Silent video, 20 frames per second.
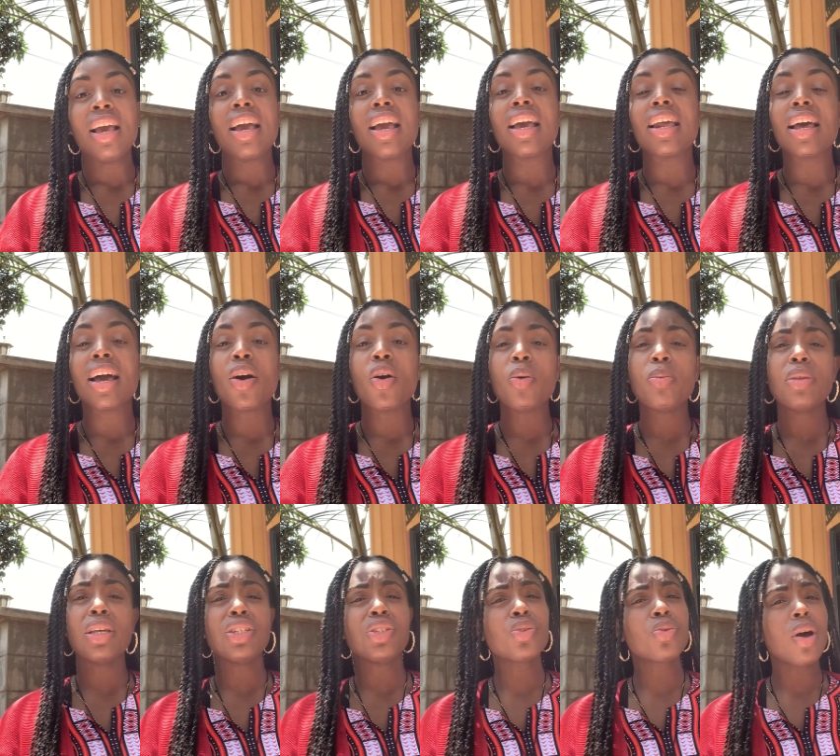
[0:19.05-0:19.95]
And I hope
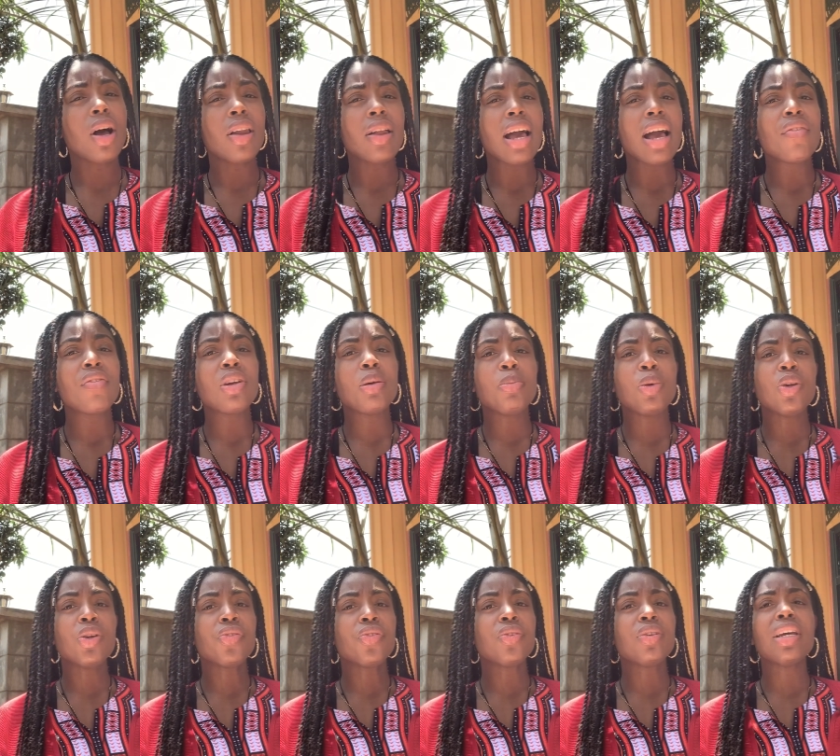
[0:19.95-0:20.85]
that you all are having a
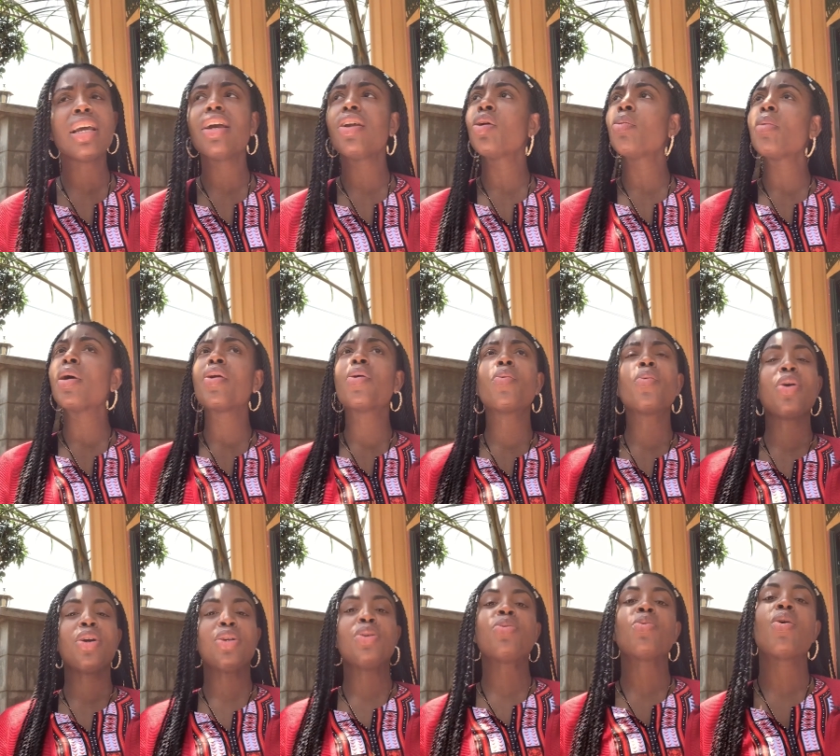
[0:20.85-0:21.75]
beautiful day no matter
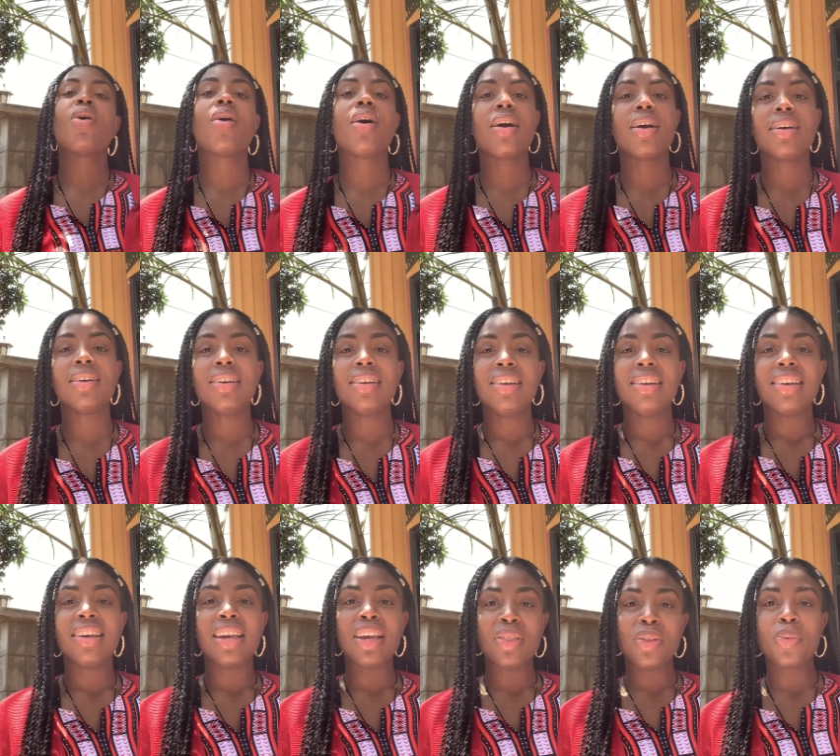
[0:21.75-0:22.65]
where you are
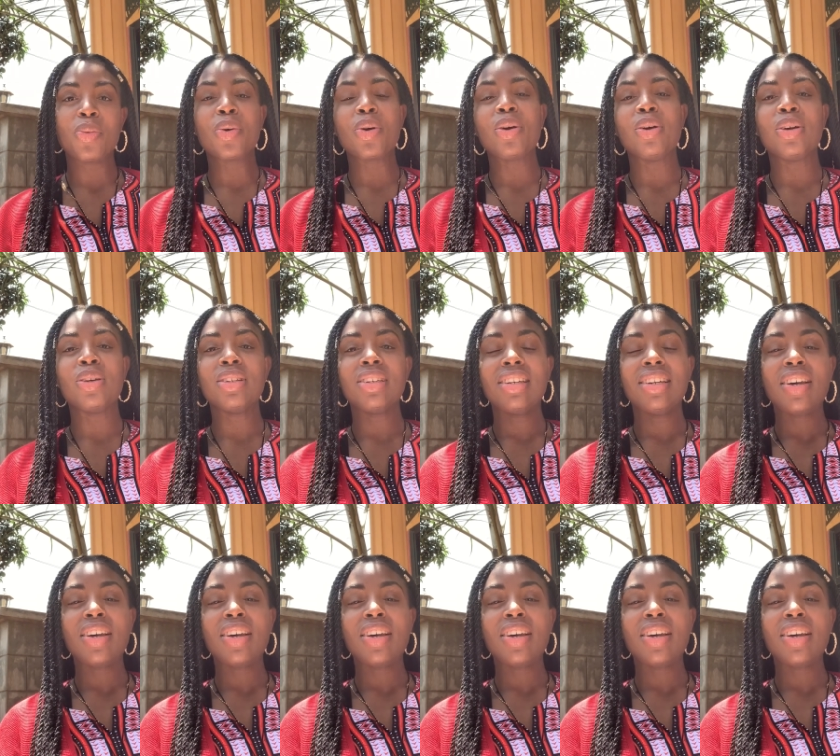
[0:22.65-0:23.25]
in the world.